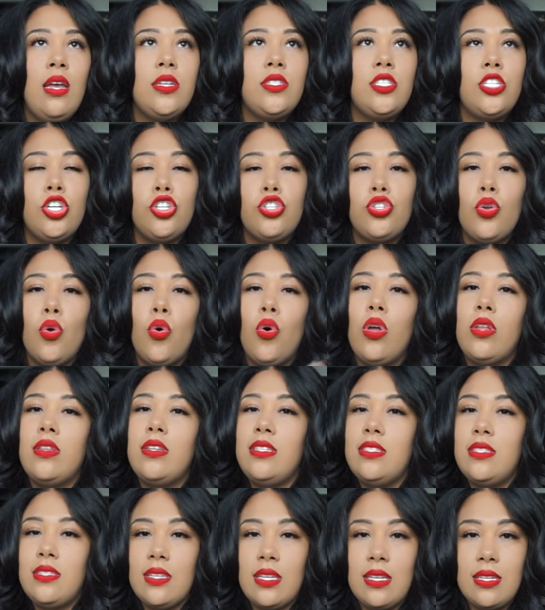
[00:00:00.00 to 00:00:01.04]
just all
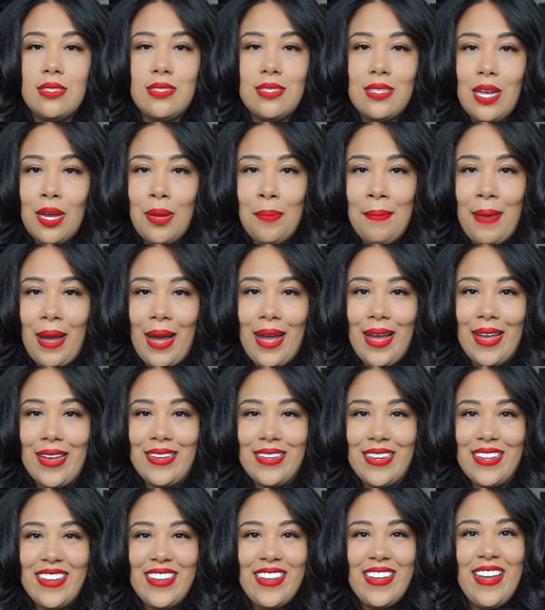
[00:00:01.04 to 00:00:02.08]
these things
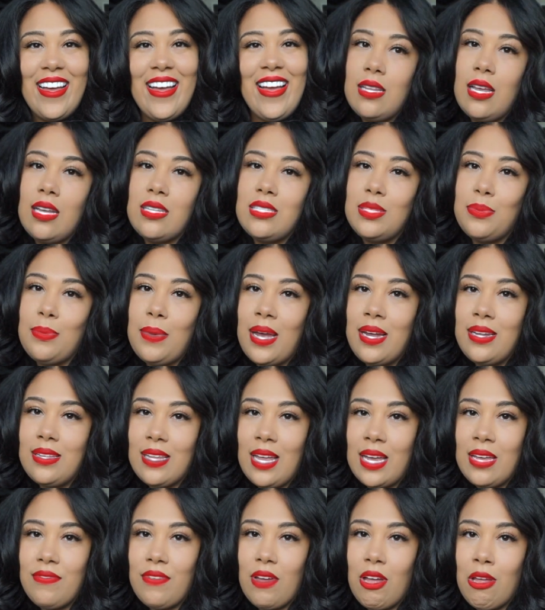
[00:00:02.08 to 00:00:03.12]
combined. That's my
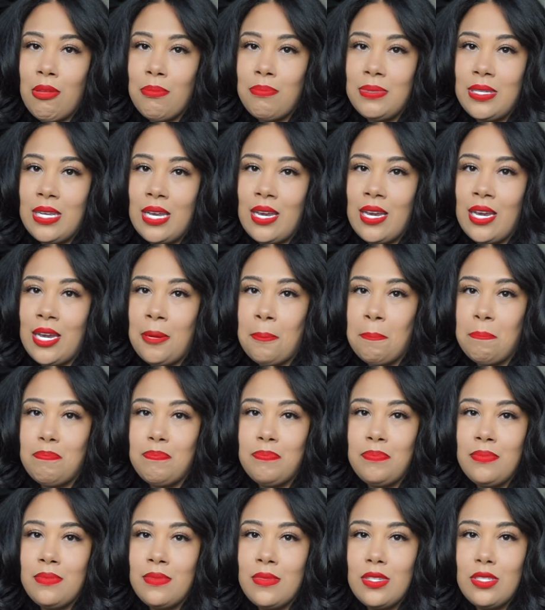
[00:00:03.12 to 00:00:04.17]
life update.
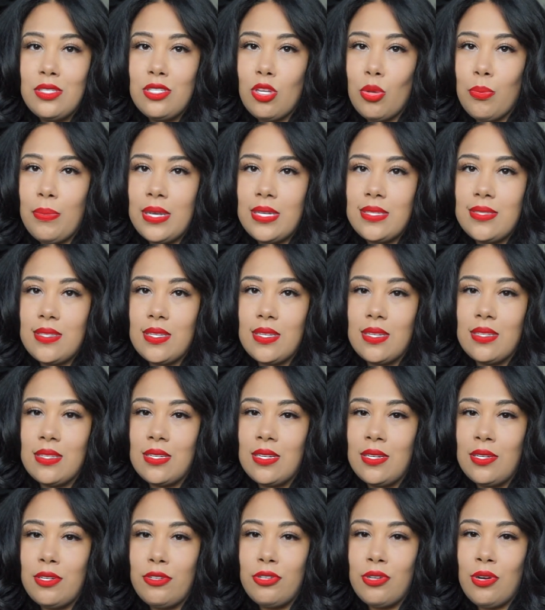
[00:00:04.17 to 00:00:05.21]
So
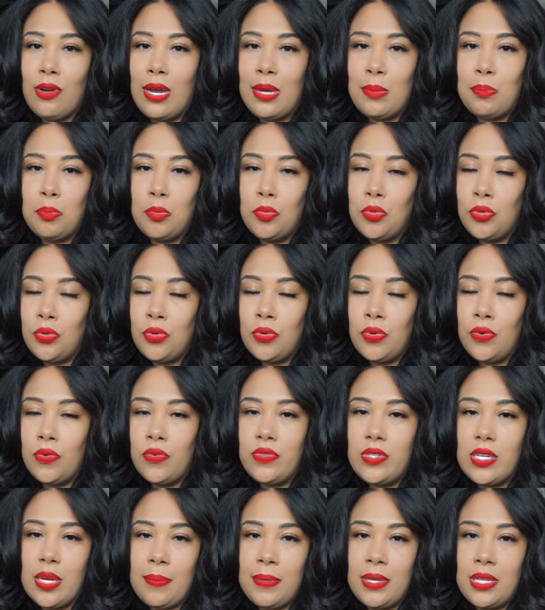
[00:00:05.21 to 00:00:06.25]
basically, you know, I
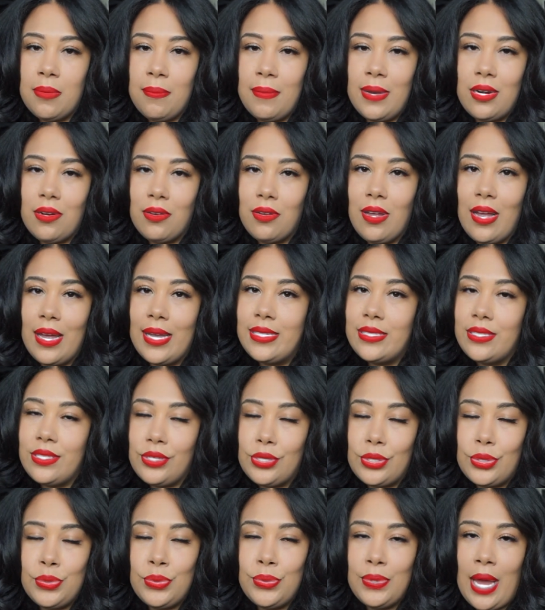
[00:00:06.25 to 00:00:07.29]
moved, I'm in the medical
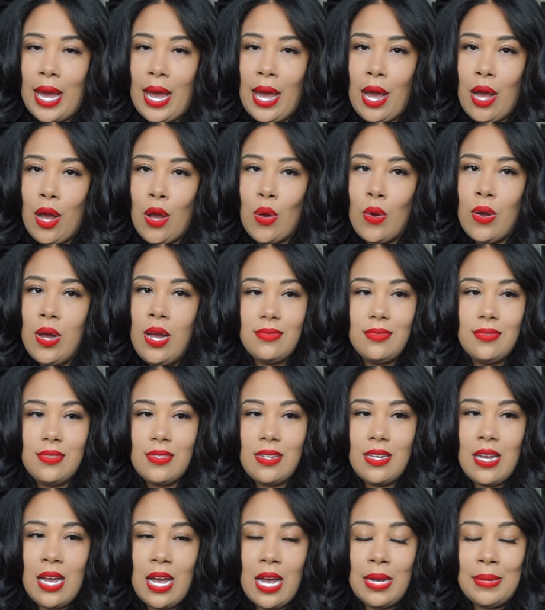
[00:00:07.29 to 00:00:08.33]
ICU now.
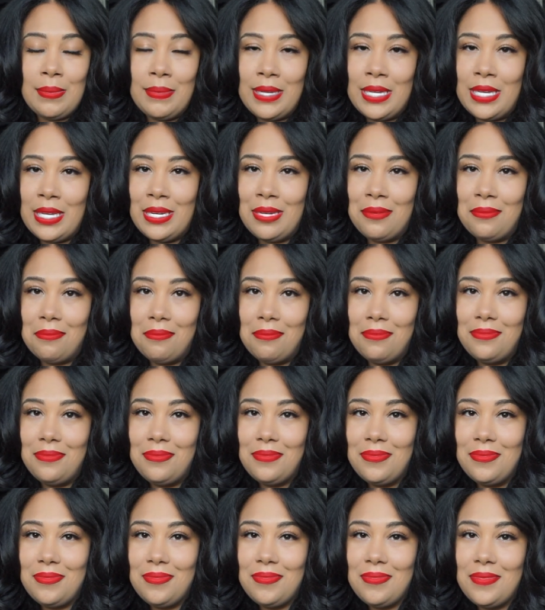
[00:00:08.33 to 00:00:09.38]
I'm in
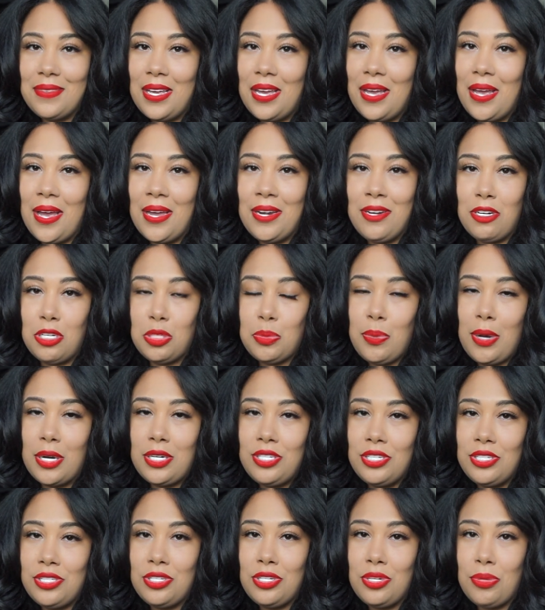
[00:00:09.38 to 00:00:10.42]
a nurse
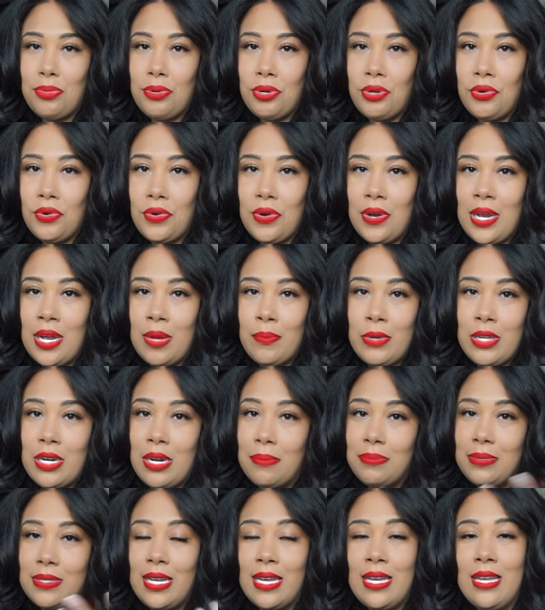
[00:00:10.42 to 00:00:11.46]
practitioner program and
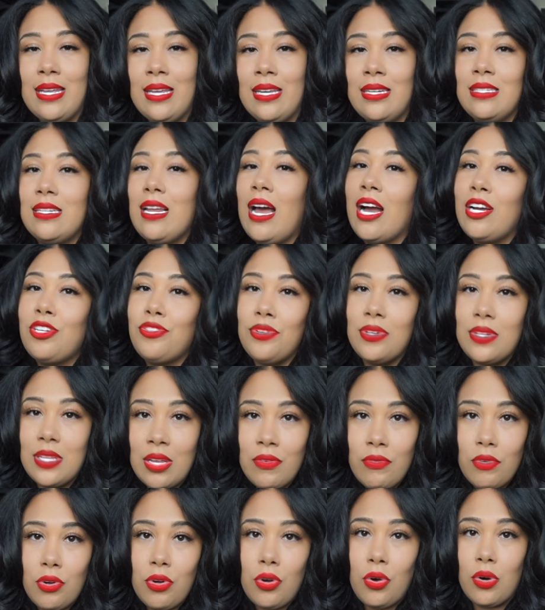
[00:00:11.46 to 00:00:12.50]
I'm taking doctorate
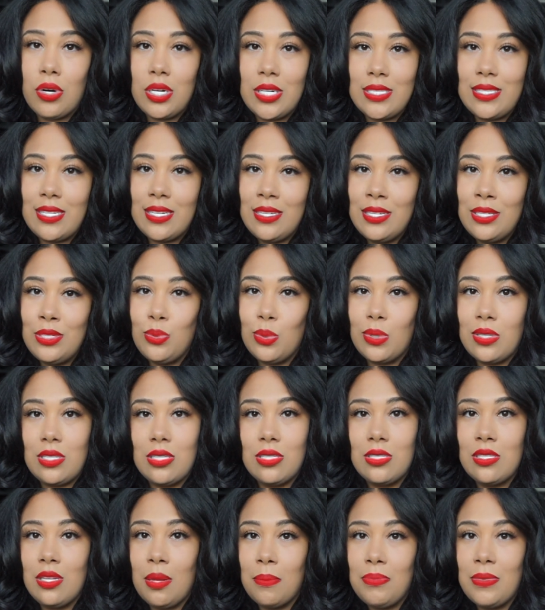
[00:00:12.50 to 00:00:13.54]
level courses, which
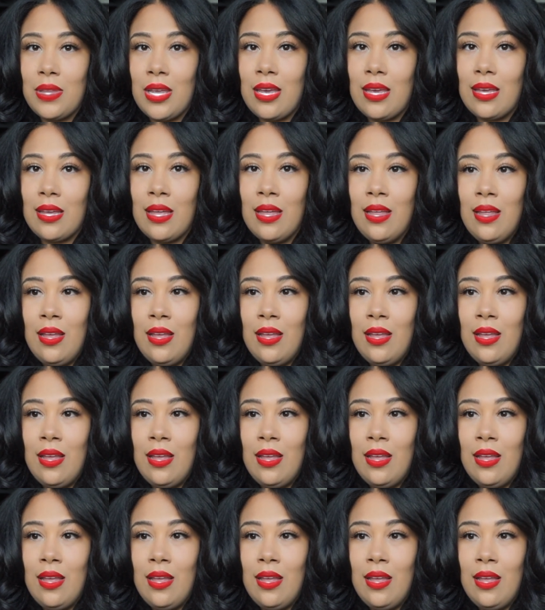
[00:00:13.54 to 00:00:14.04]
is something